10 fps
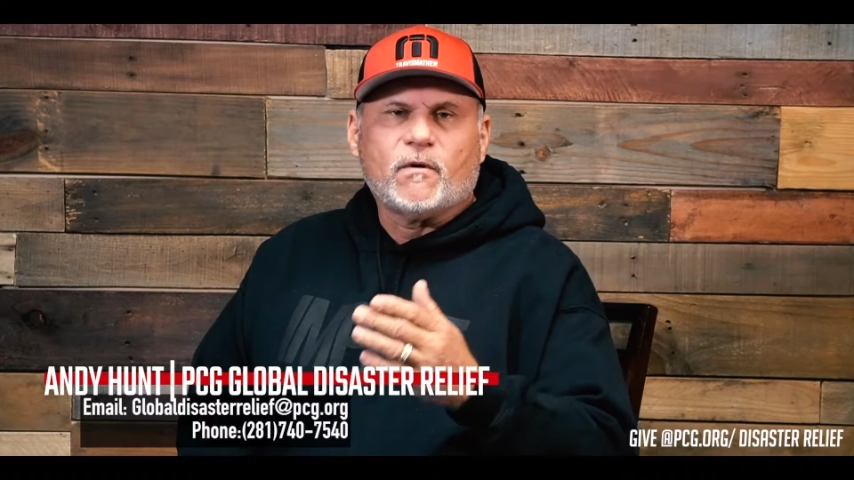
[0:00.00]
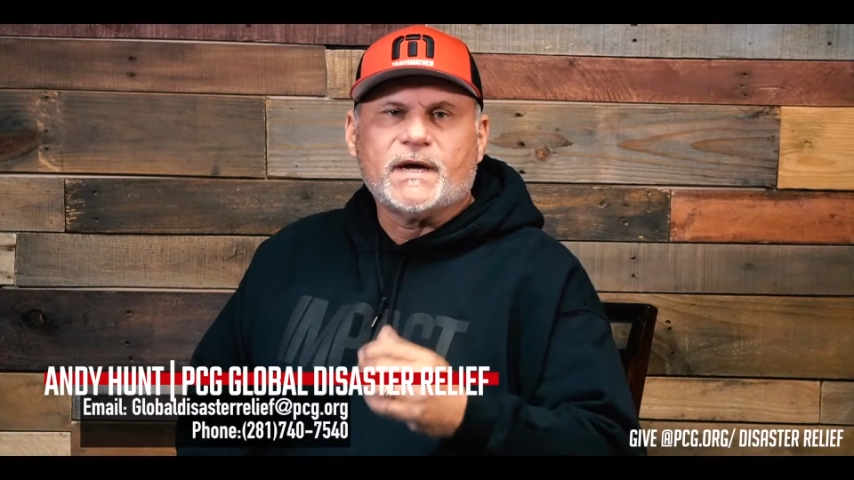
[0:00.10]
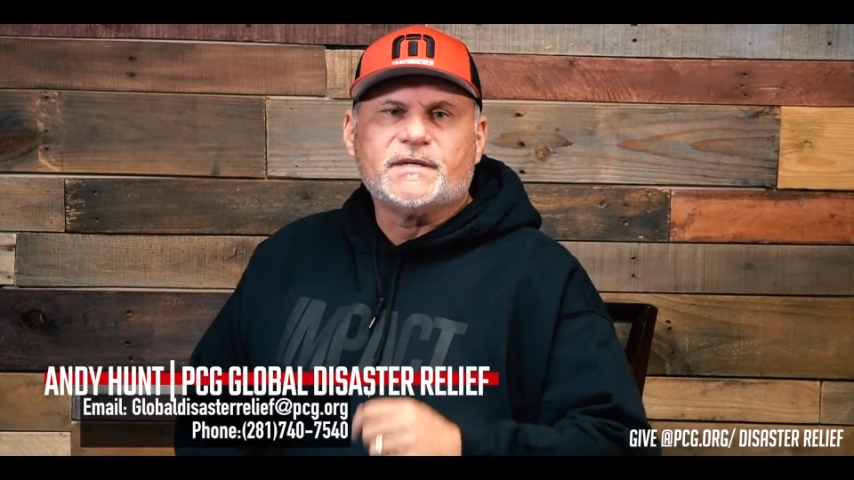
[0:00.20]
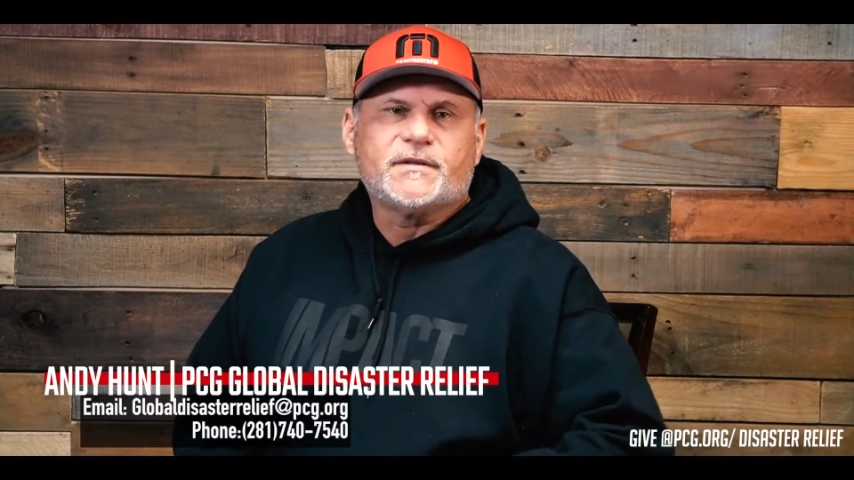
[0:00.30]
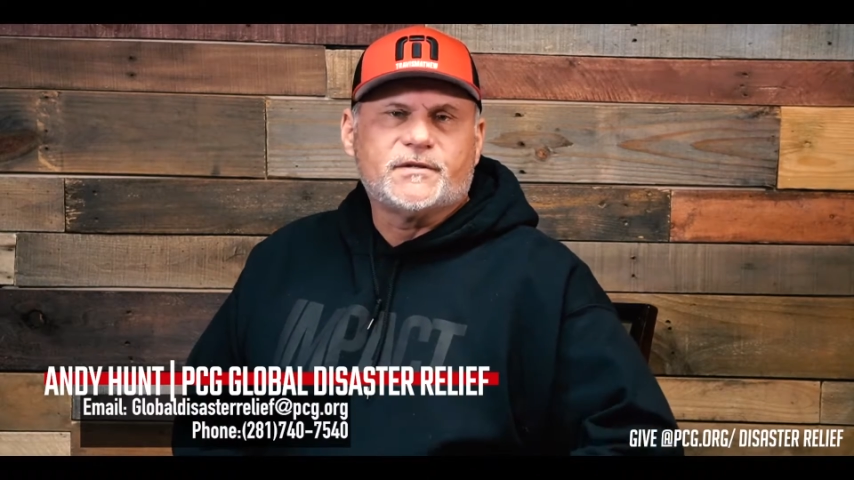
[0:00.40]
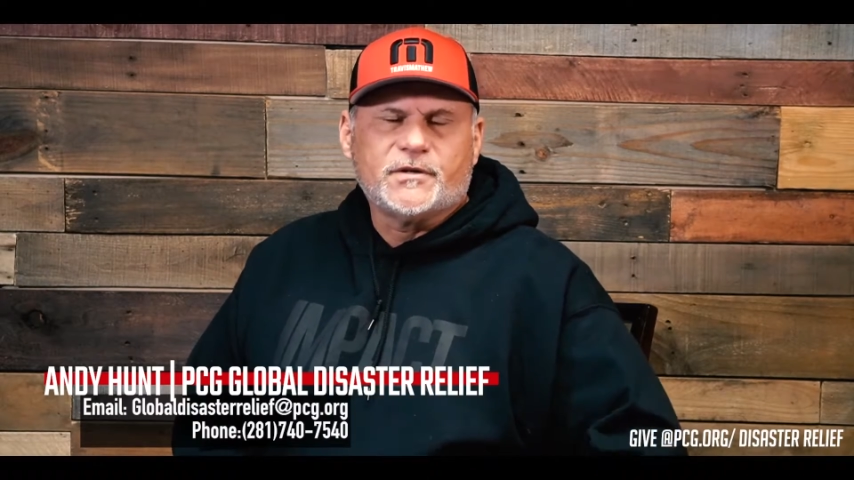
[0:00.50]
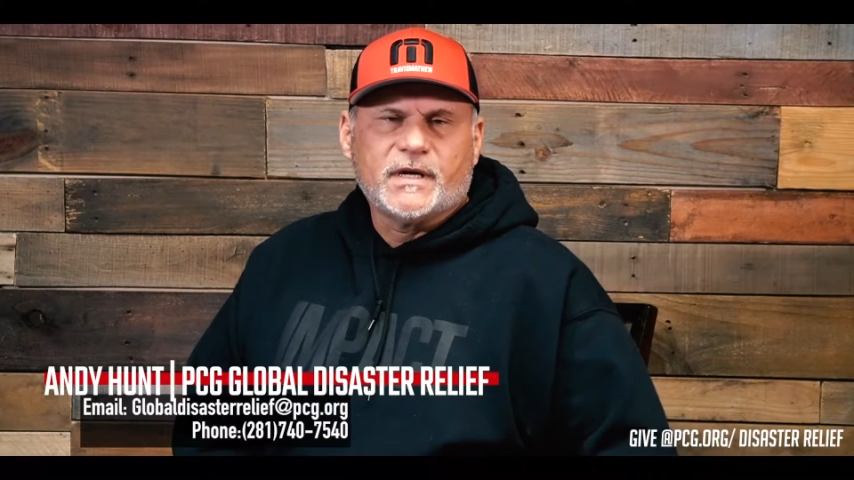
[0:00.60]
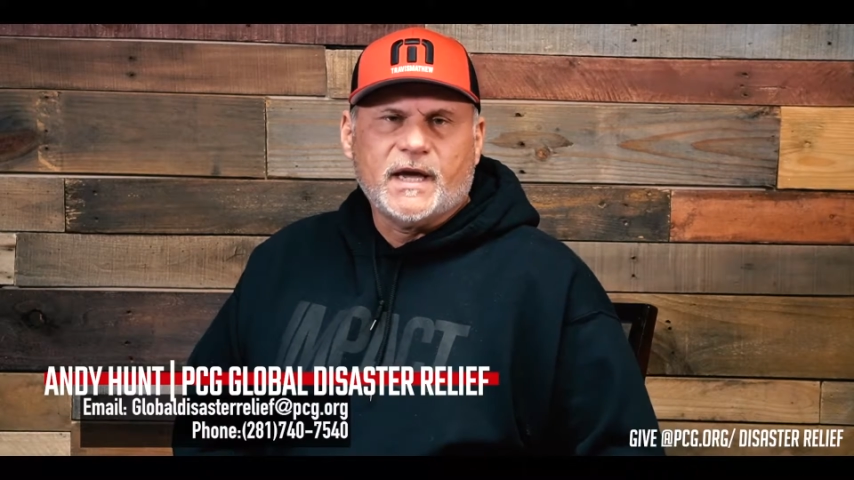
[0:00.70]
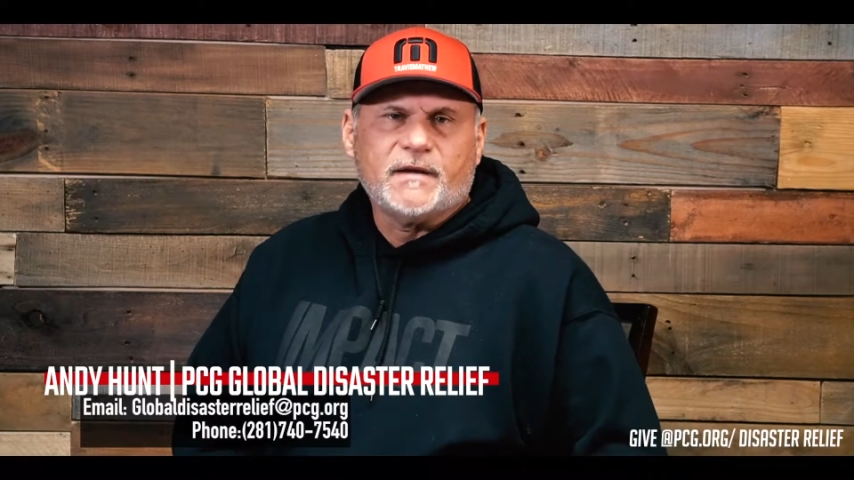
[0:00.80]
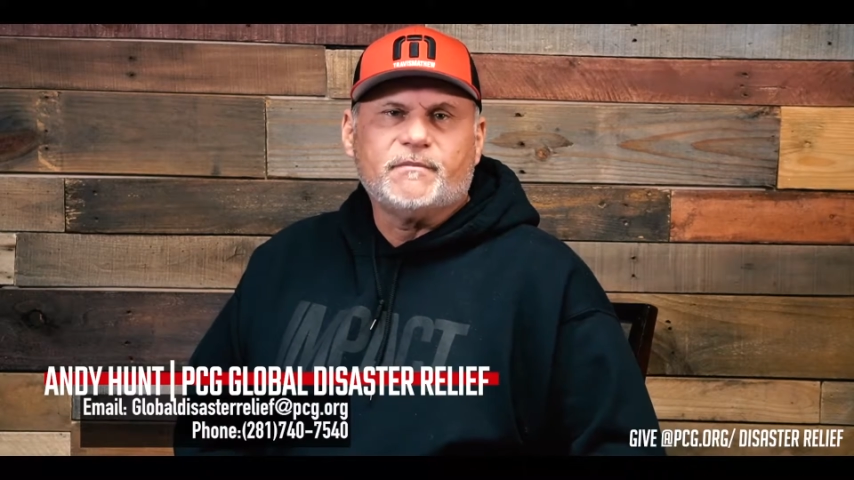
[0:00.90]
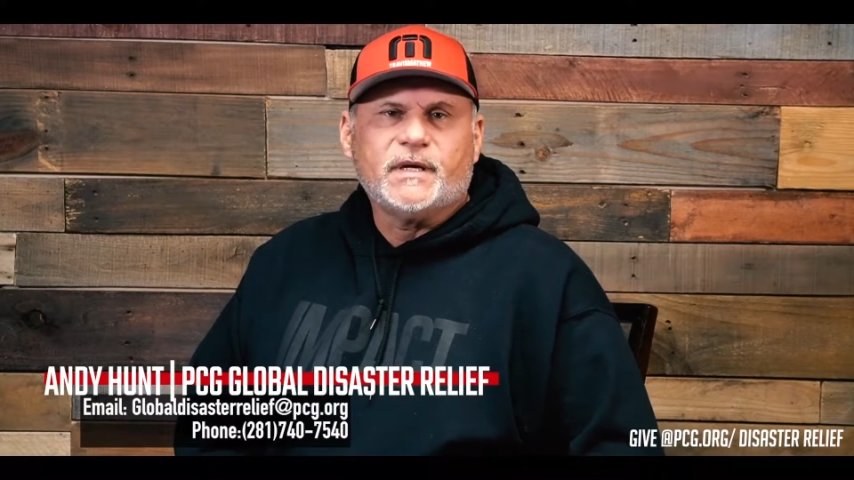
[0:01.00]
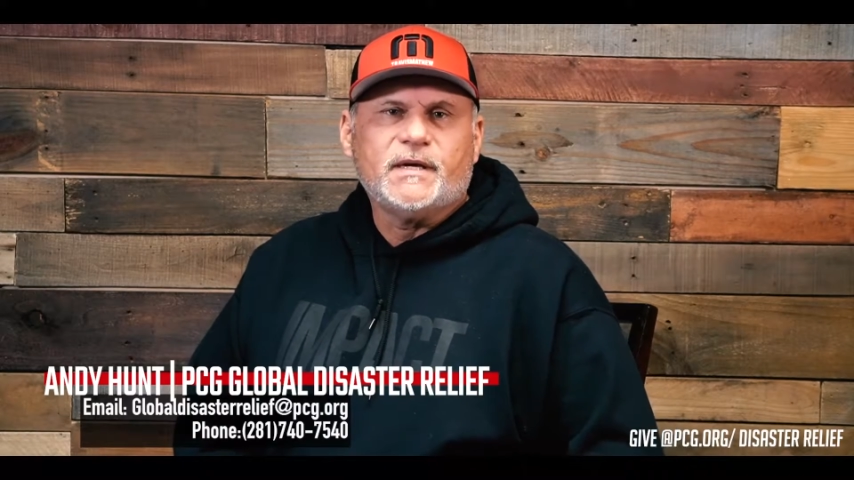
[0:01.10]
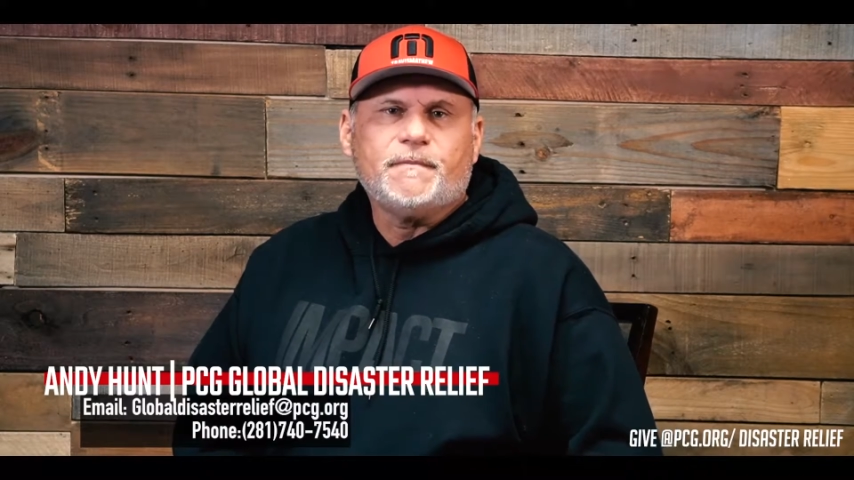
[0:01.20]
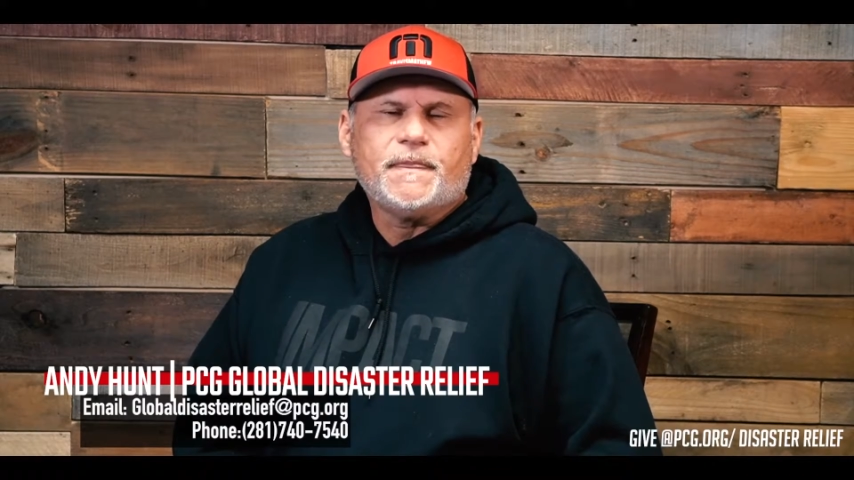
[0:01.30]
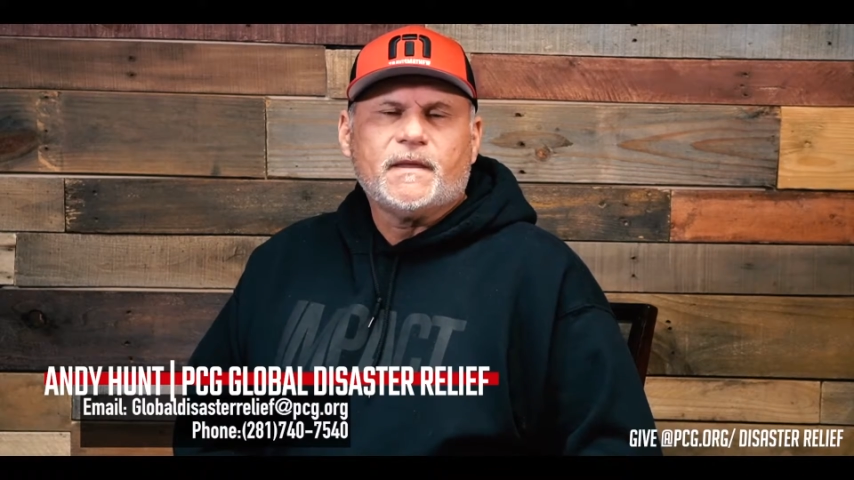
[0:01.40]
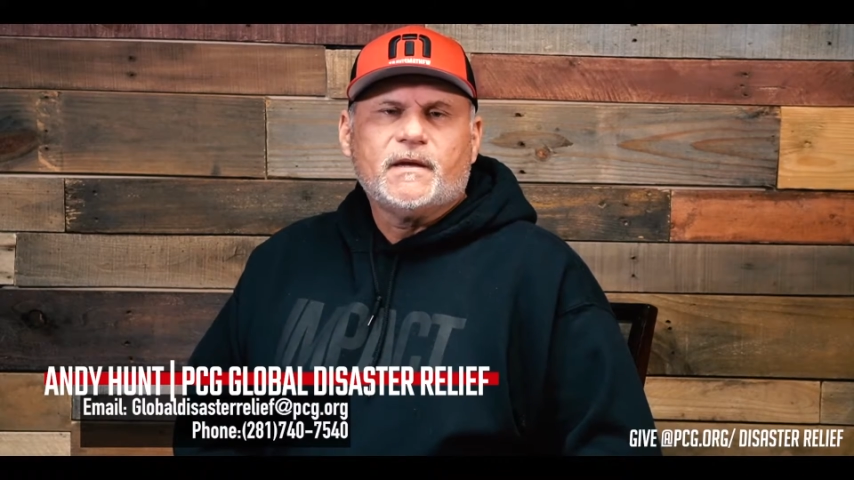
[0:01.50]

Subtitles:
ways that you can be.